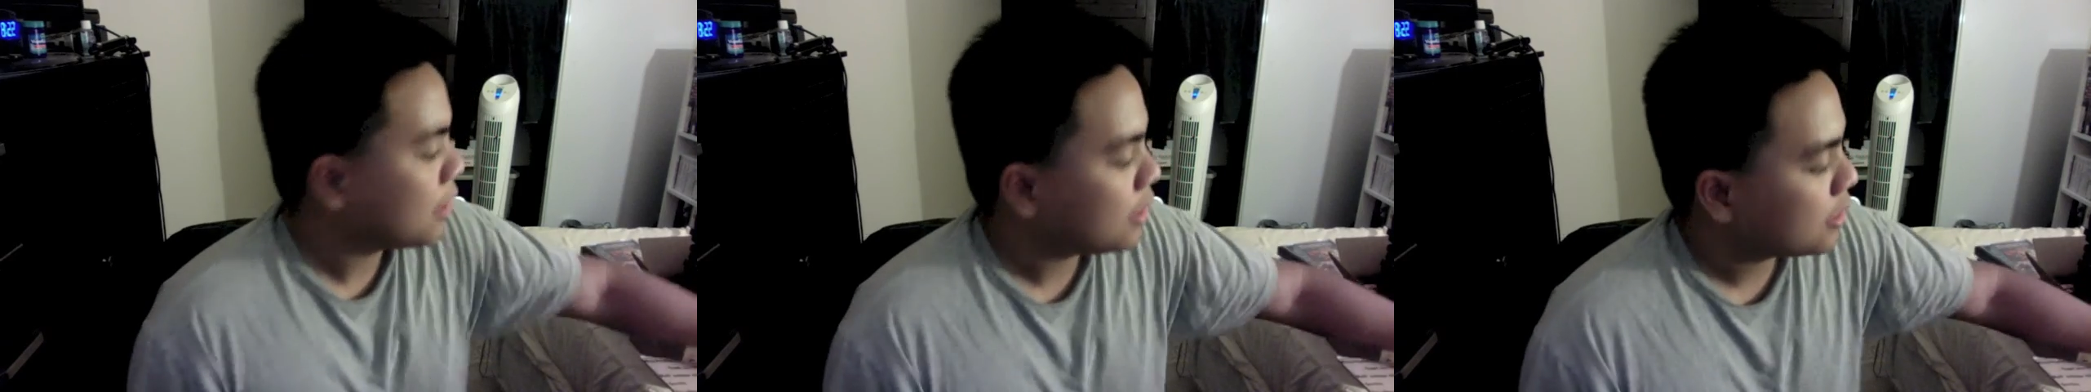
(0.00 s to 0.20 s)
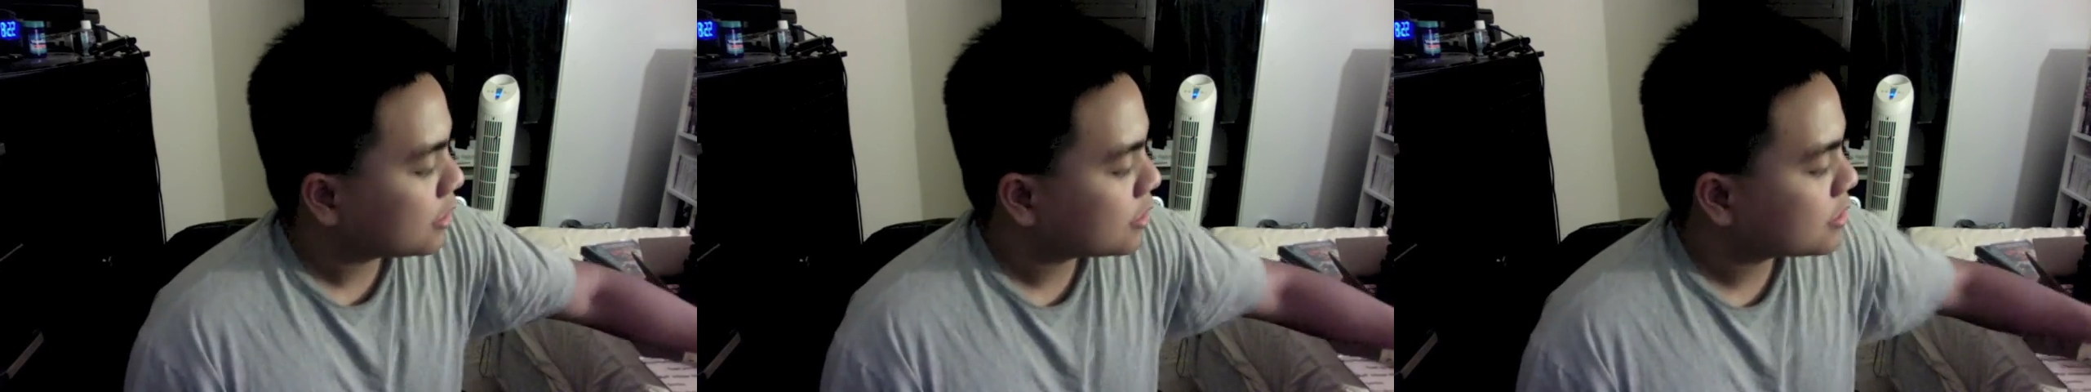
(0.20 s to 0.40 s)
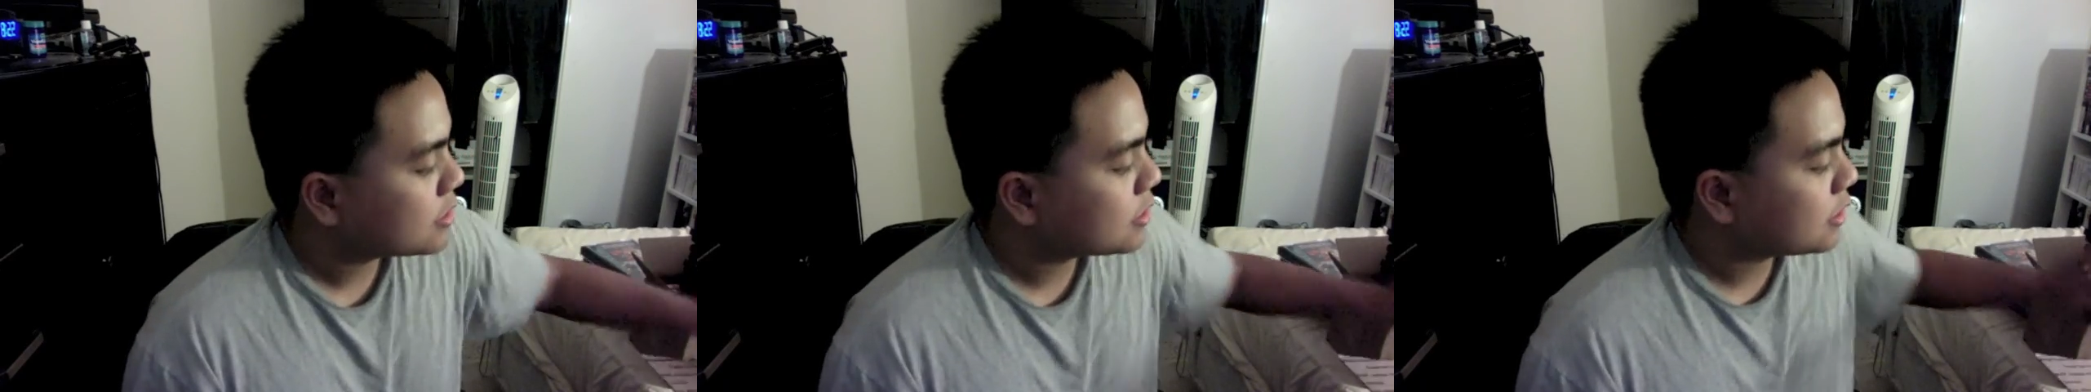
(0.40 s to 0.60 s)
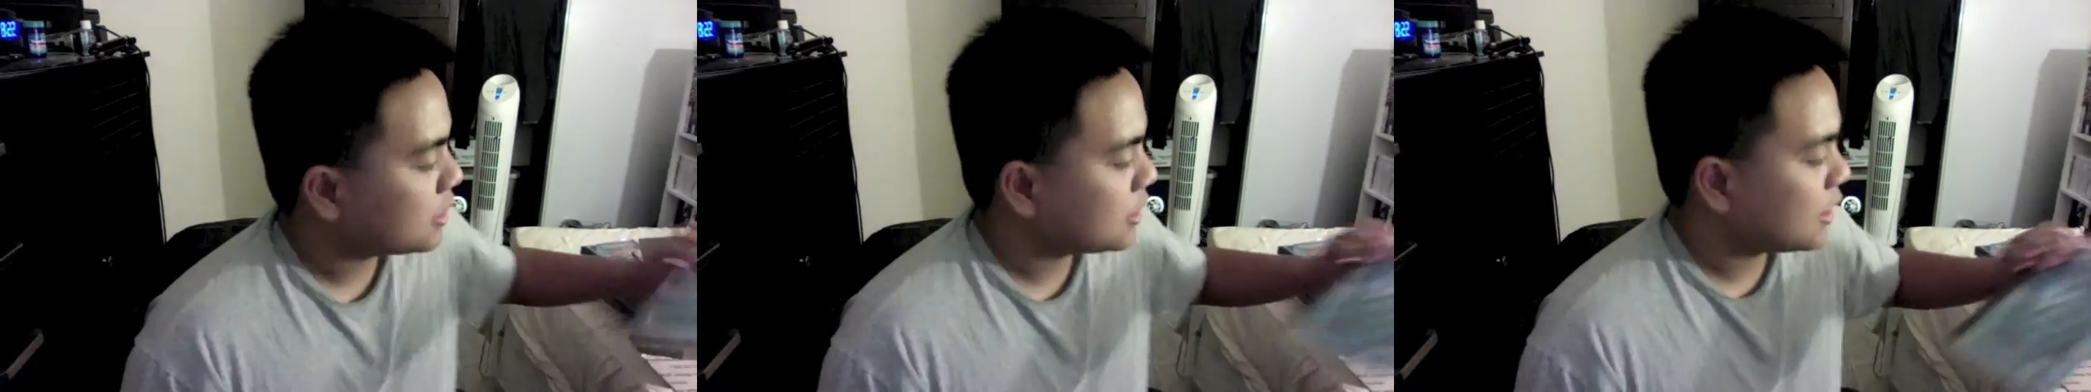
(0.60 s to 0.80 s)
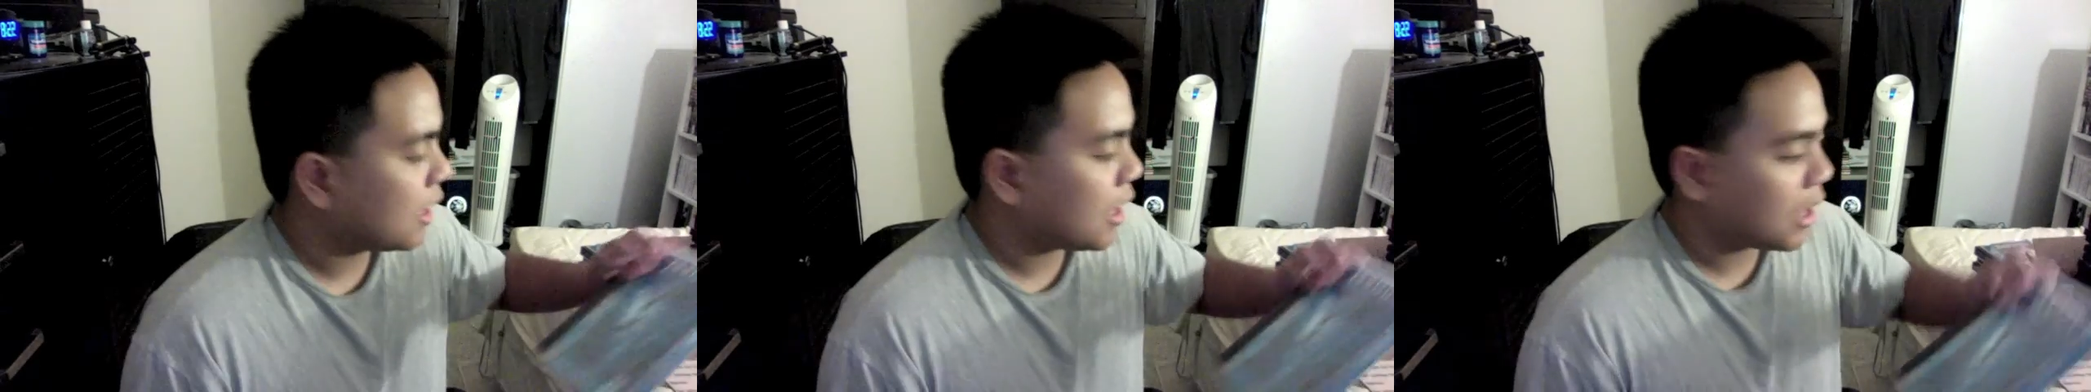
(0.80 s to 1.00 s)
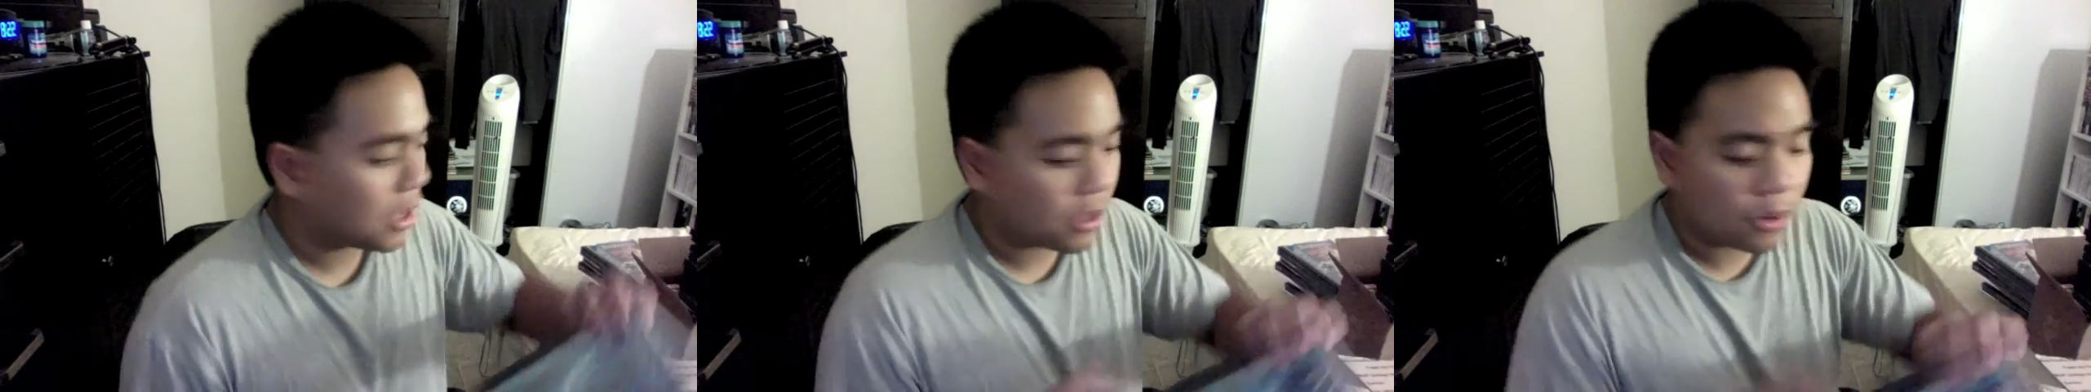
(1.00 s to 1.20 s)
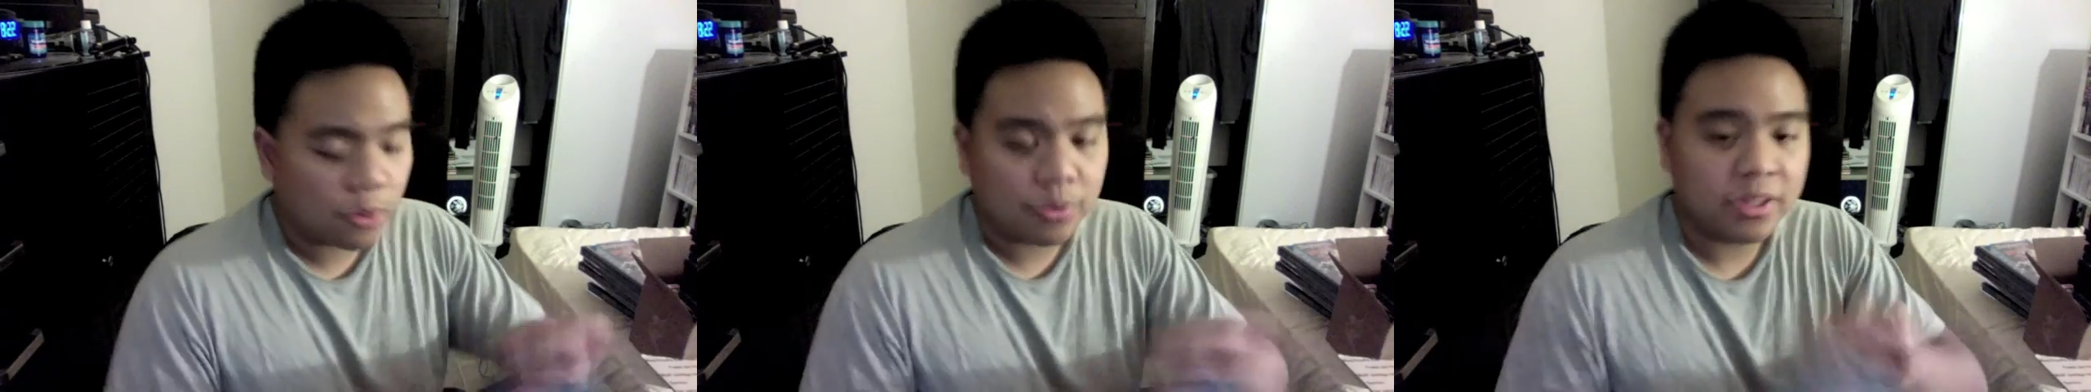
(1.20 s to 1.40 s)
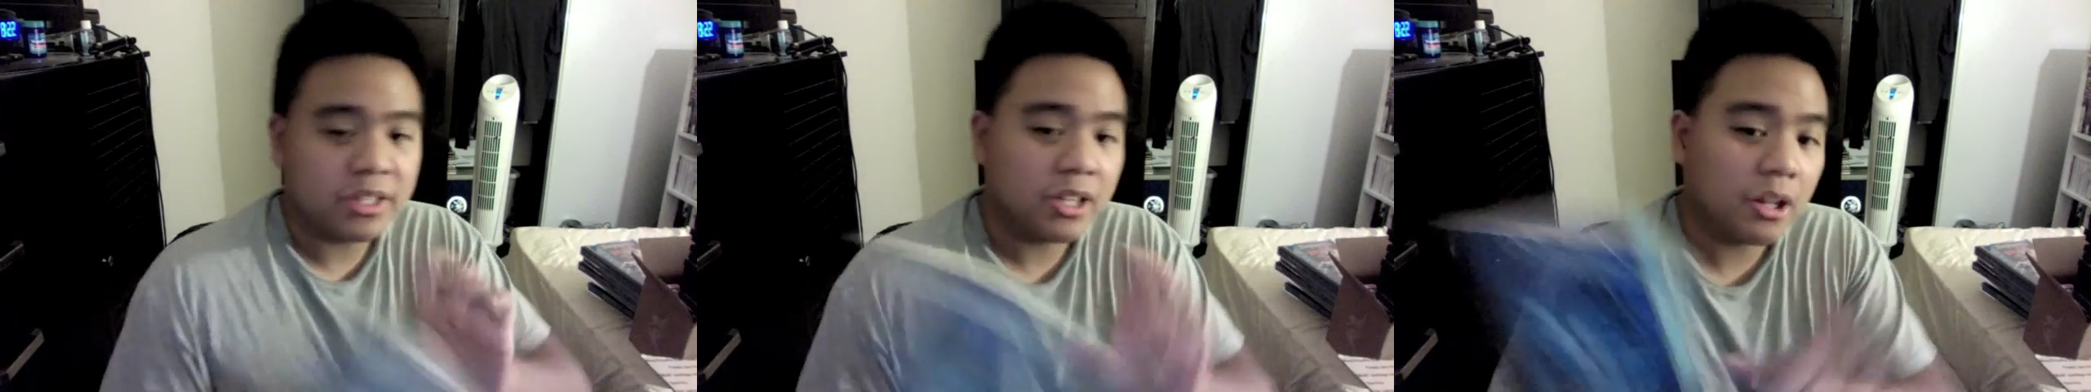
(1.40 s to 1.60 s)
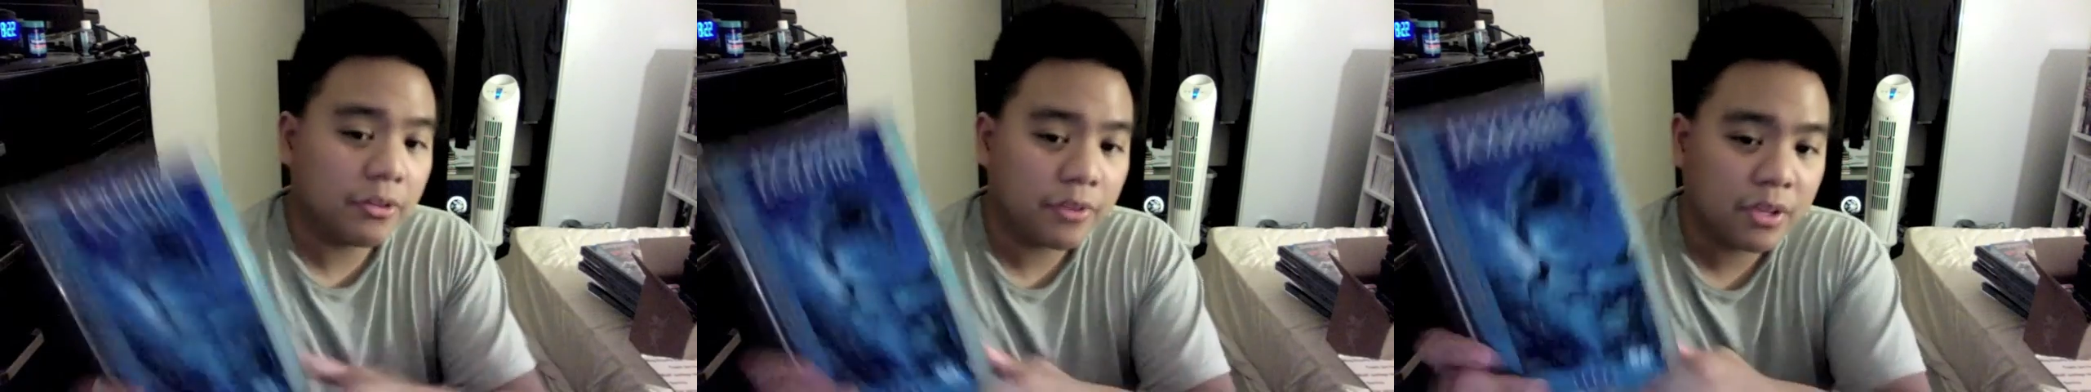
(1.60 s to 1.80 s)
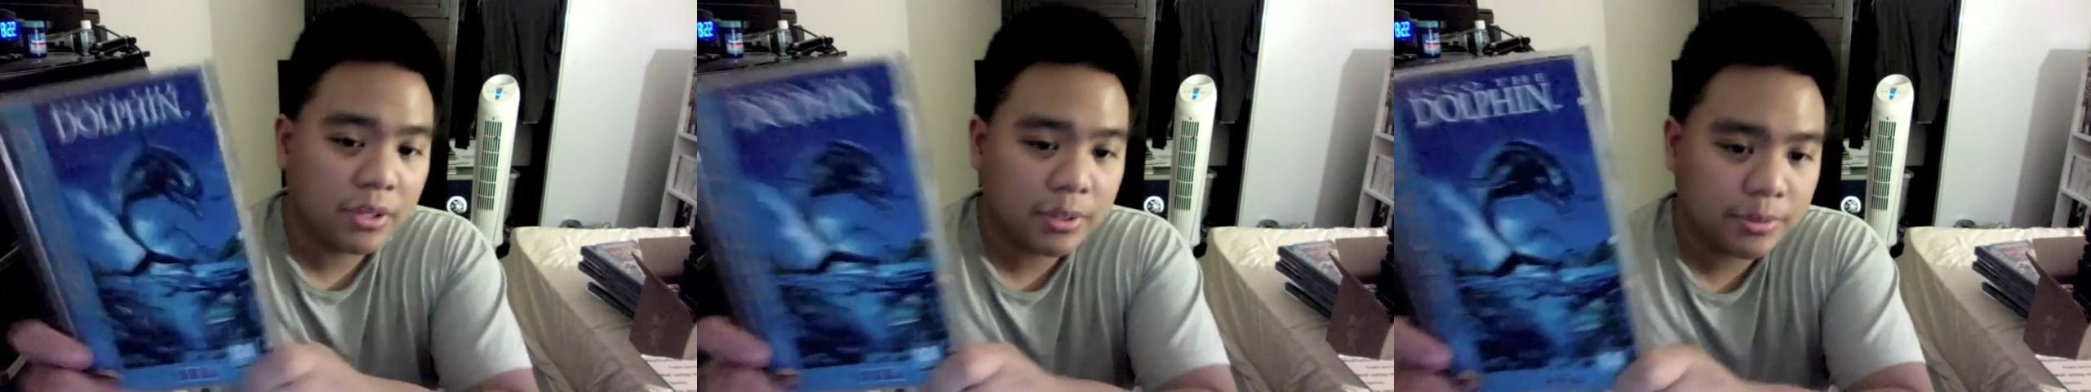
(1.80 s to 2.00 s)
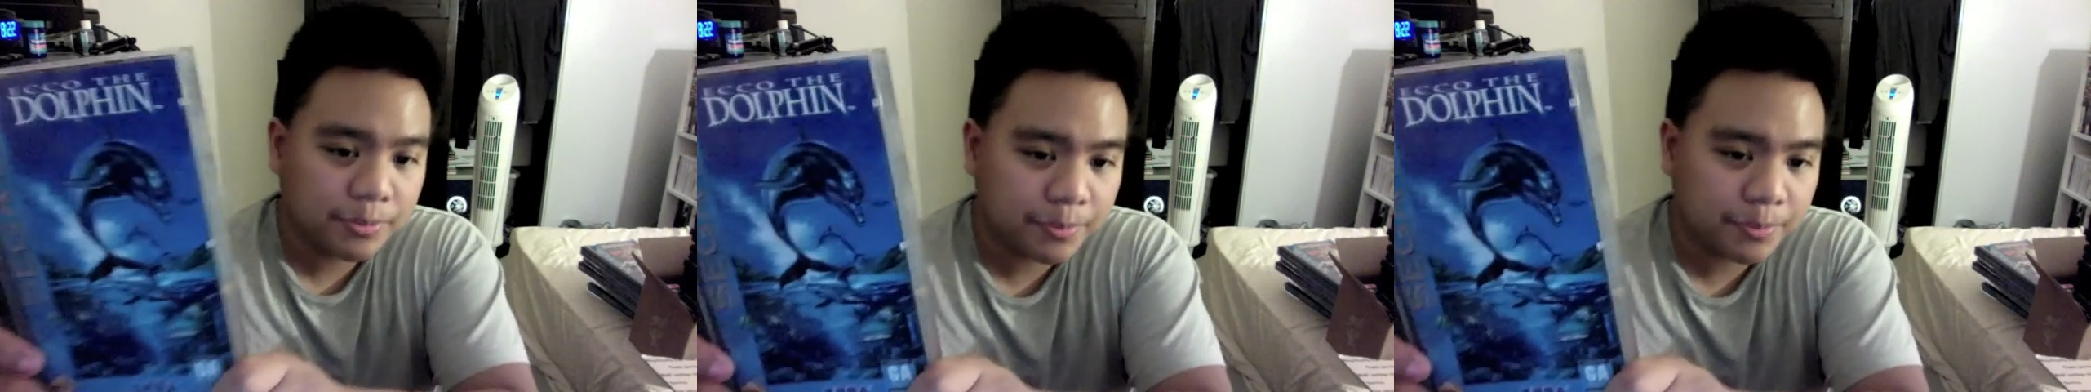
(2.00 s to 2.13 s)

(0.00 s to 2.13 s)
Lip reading: Let's see, Echo the Dolphin.